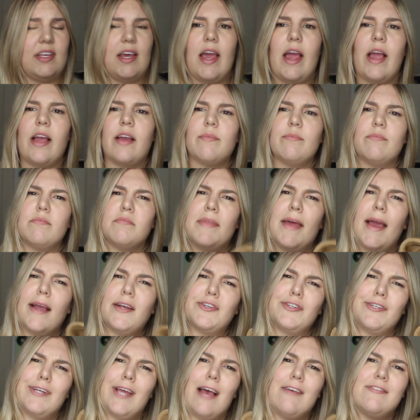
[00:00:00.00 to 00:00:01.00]
like, they
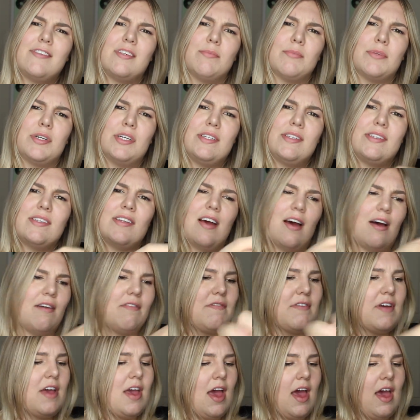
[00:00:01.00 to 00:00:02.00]
actually have some good
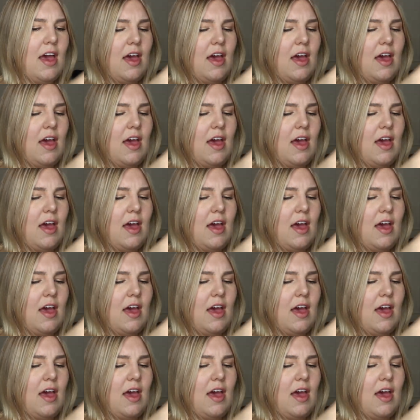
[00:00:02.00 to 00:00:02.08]
stuff.